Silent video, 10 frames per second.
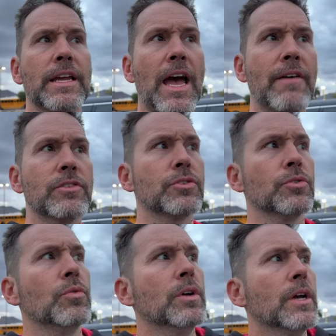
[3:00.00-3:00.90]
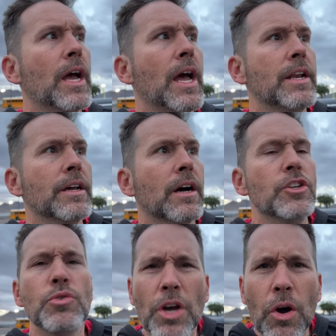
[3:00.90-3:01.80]
Havasu and uh,
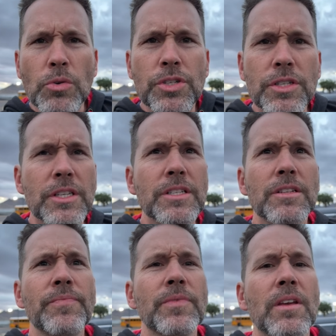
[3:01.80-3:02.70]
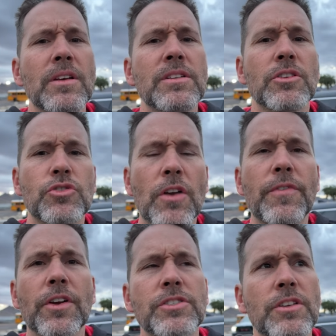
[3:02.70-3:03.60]
new coach this season, still trying to
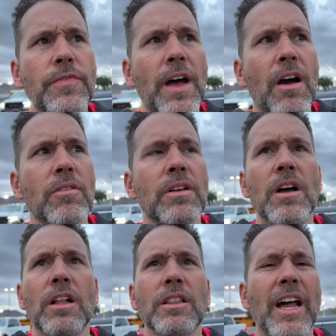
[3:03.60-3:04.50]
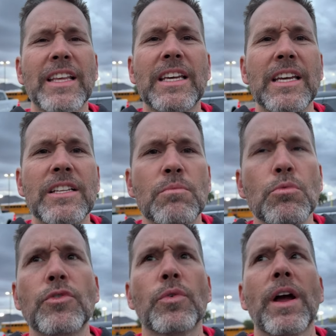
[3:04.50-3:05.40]
figure stuff out. A lot of kids are
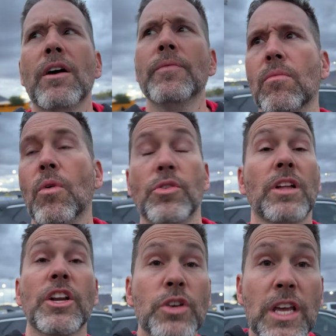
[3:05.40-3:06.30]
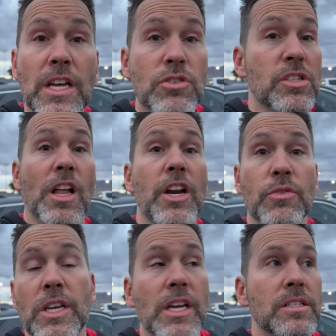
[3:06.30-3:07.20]
moved around. Well, there's a lot of new kids. There's just a lot of new
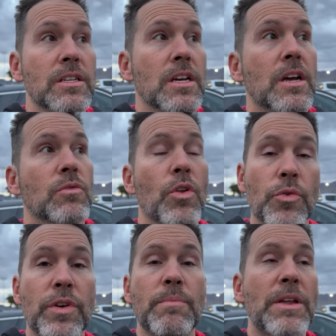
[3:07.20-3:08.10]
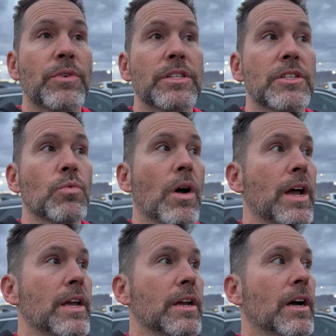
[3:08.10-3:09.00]
kids. One of the main reasons
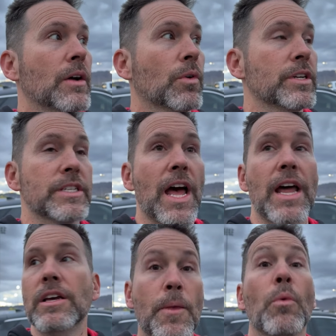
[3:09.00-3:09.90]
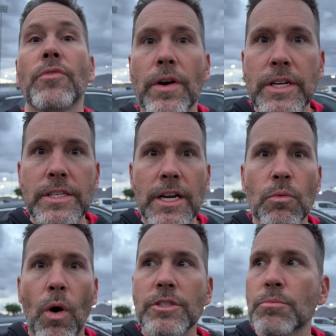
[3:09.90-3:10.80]
why uh, where he's at. We're very excited to
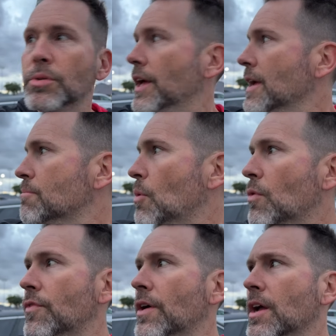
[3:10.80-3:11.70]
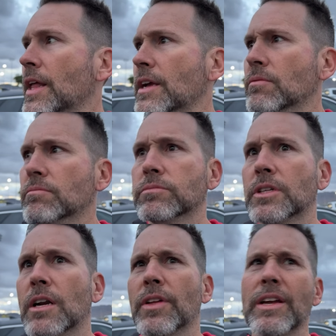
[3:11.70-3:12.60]
watch him play, but we're very like
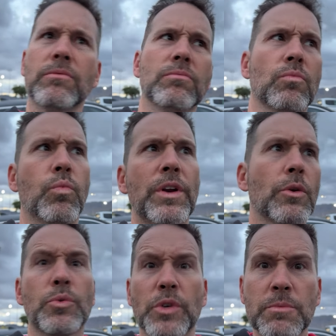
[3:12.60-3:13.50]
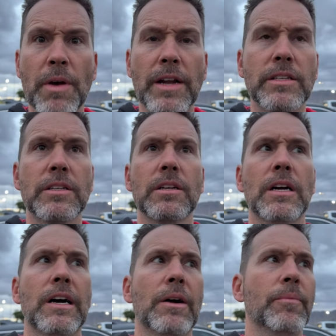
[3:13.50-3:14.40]
kind of like we don't know what to expect.
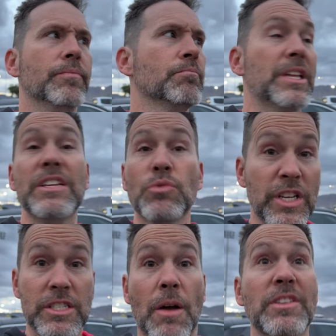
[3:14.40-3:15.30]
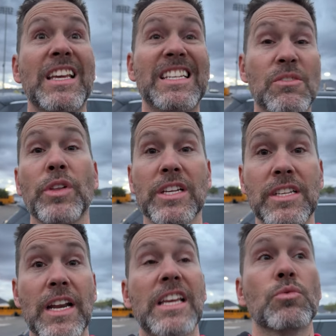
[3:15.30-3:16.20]
Um, but he's really excited. He's really
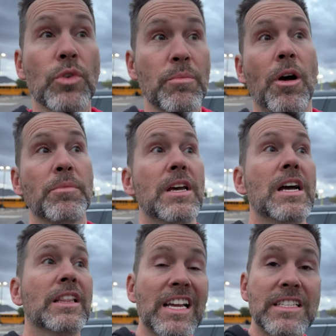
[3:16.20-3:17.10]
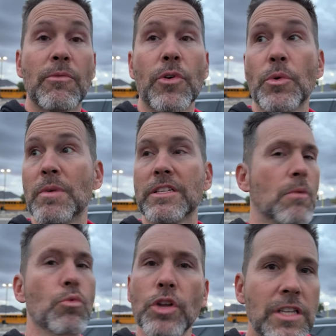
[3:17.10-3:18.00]
excited. He's really pumped. Last time before he went to bed, he's like,
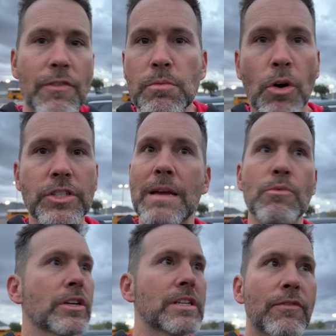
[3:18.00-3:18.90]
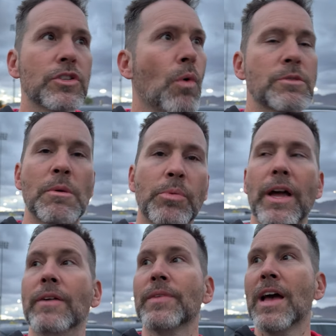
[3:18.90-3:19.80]
I'm really excited for tomorrow's game. I'm really excited for you to watch me
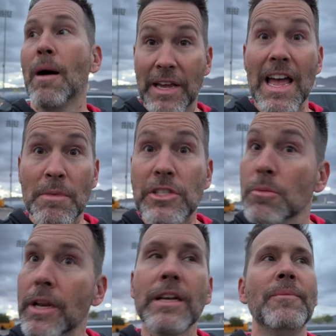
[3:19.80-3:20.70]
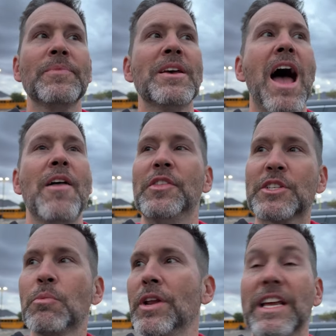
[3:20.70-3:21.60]
play. I'm like, yeah, me too, buddy. And then
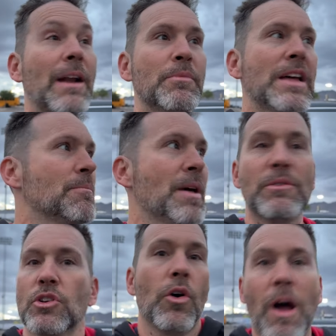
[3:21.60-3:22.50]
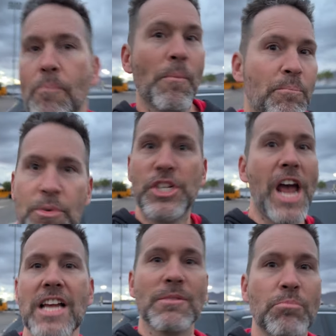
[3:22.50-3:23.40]
this morning he got up out of bed. He was all
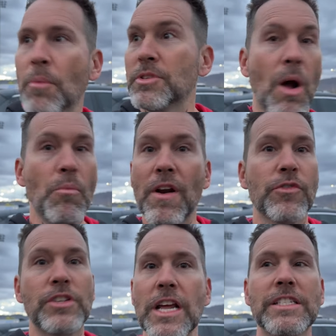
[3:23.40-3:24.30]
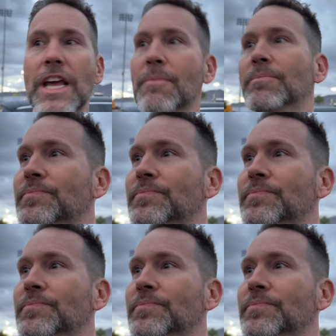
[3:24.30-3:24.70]
jazzed and pumped. He's like, I'm ready for today's game.